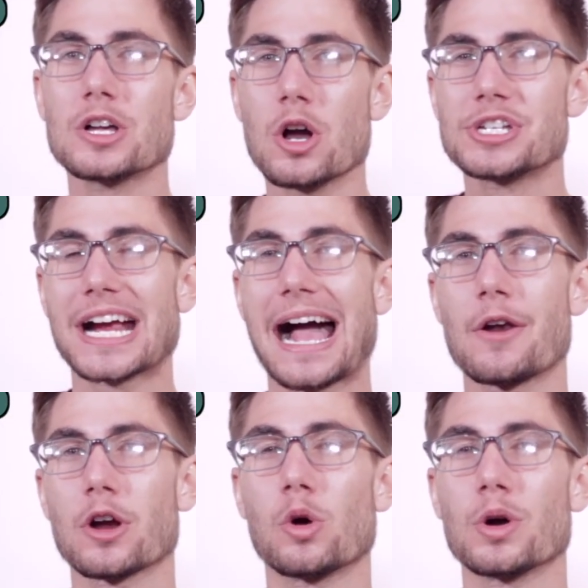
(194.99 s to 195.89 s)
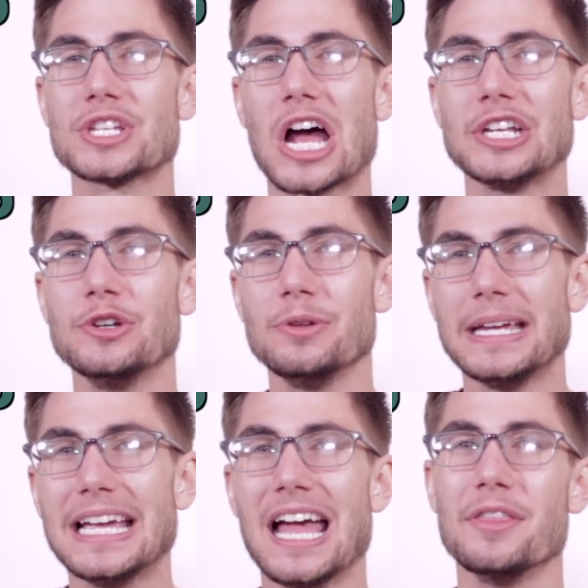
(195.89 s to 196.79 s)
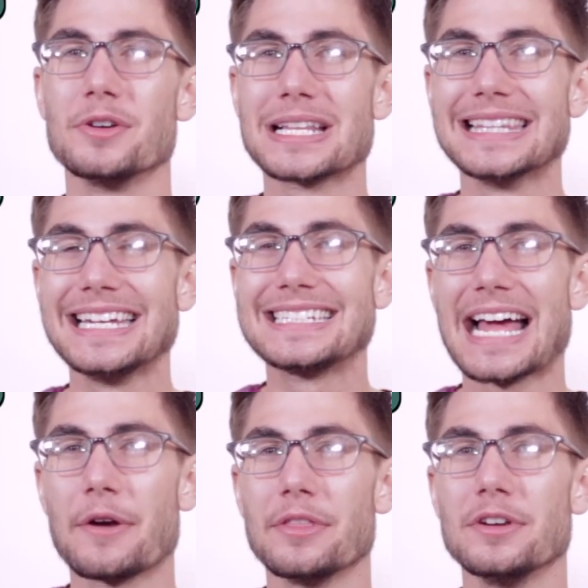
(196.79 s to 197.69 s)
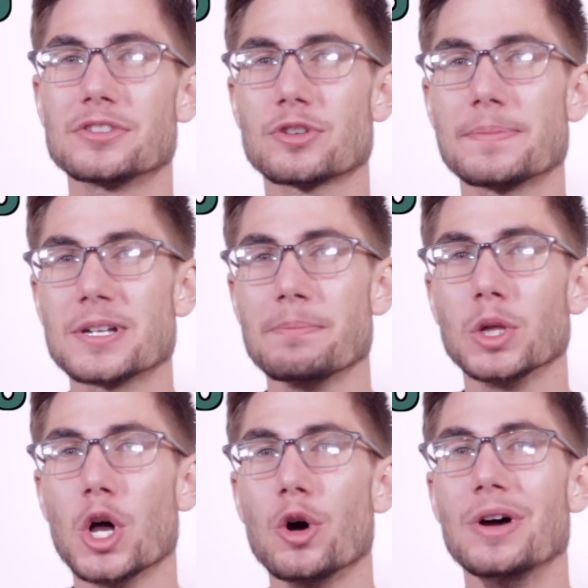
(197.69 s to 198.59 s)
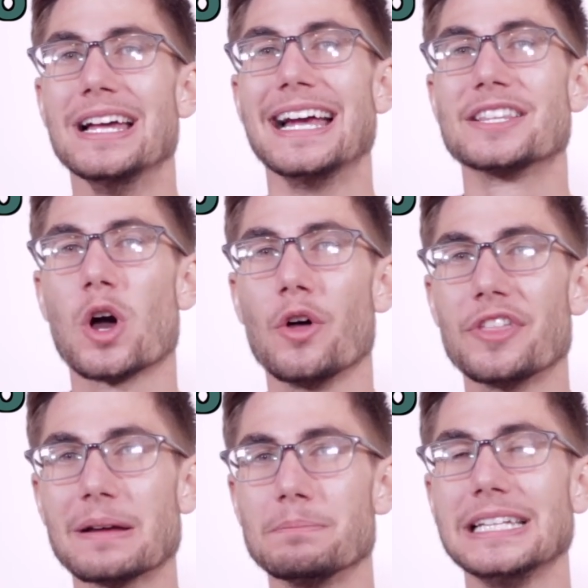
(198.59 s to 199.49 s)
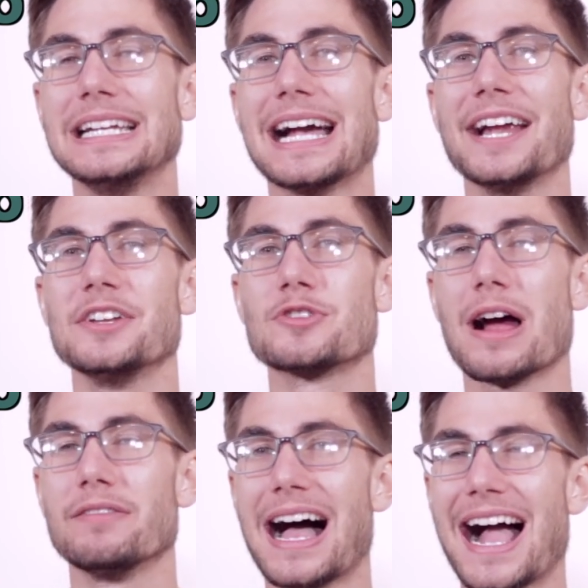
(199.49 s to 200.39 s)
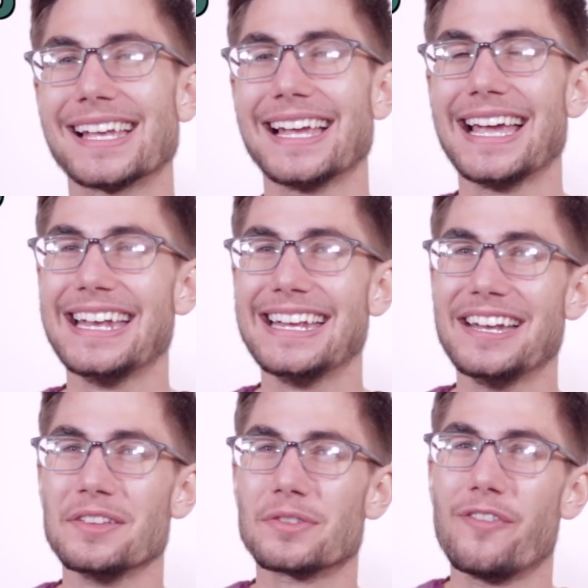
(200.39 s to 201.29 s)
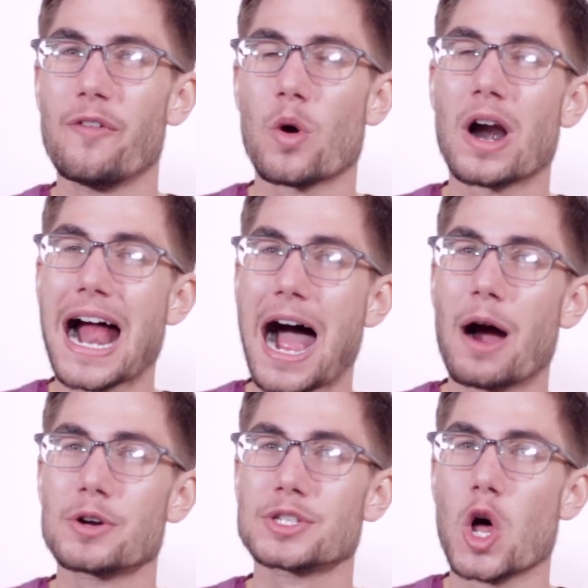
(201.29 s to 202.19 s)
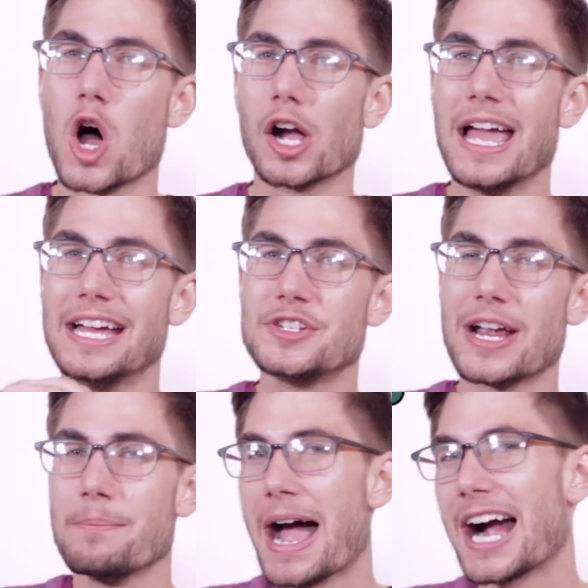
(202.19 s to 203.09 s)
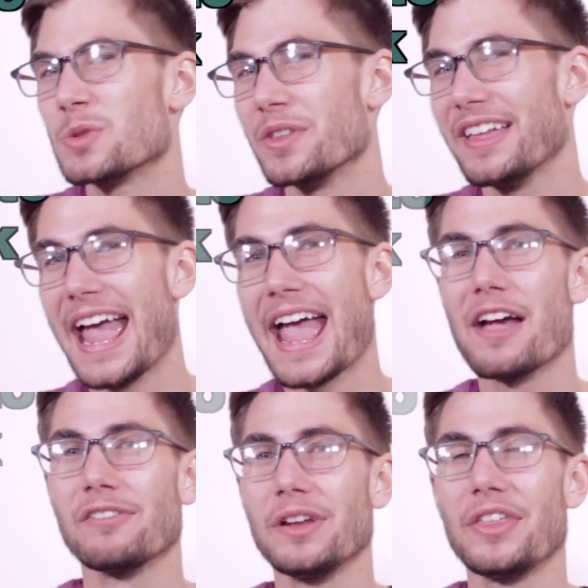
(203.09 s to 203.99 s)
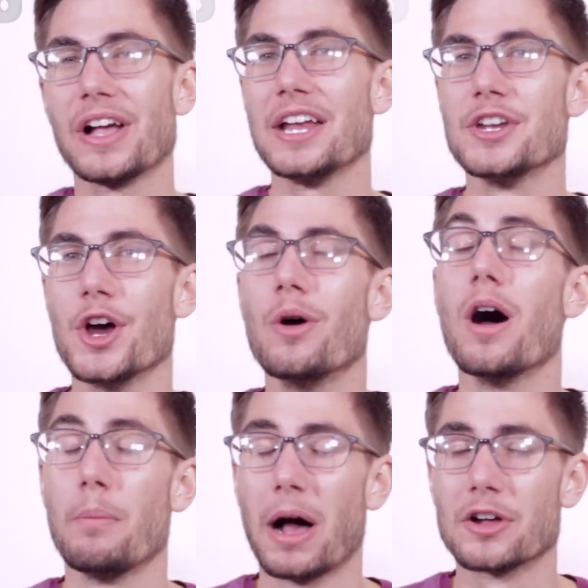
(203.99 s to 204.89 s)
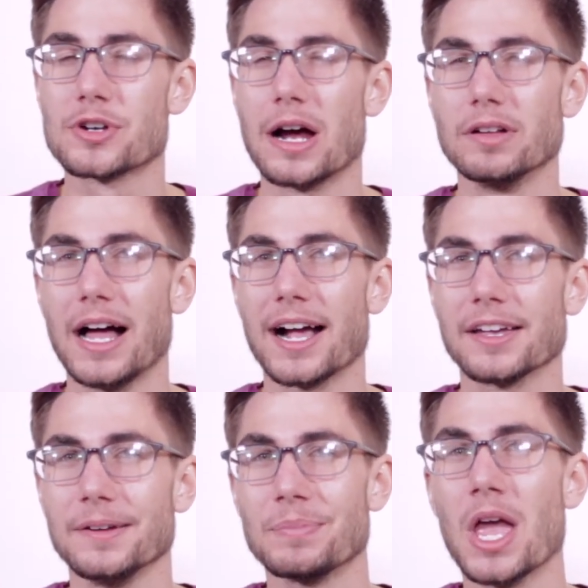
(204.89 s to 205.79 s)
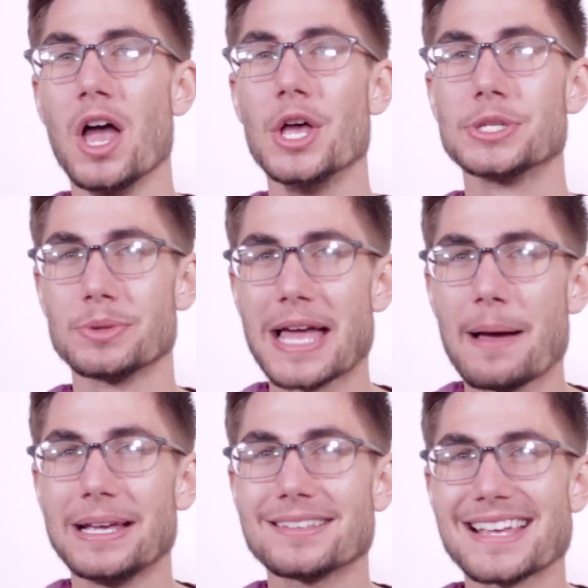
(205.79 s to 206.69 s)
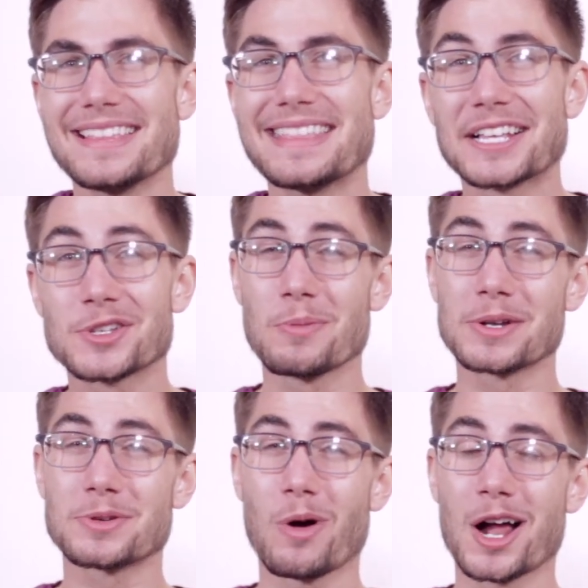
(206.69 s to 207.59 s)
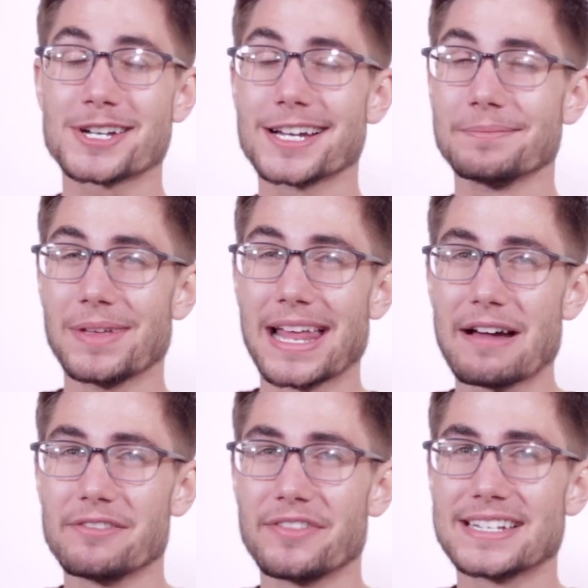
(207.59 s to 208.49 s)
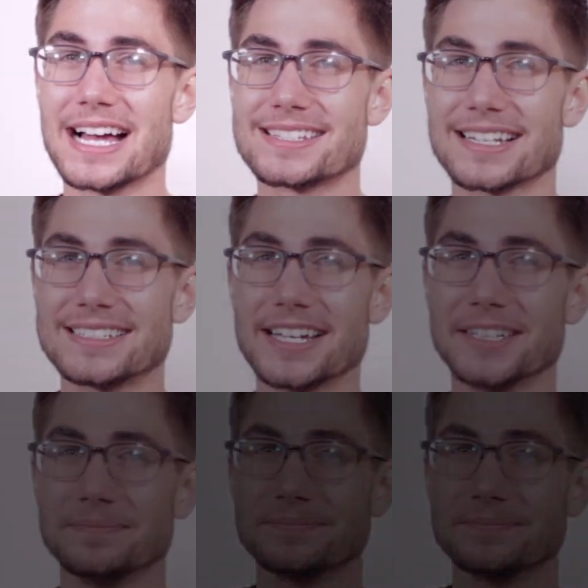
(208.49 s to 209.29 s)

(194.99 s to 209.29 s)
go check out our course on Udemy. There's a link down in the description below. It's called The Complete Guide to Travel Hacking, and it is 4 hours long, jam-packed with everything I know about travel hacking. So with that being said, thanks so much for watching, and have a fantastic day.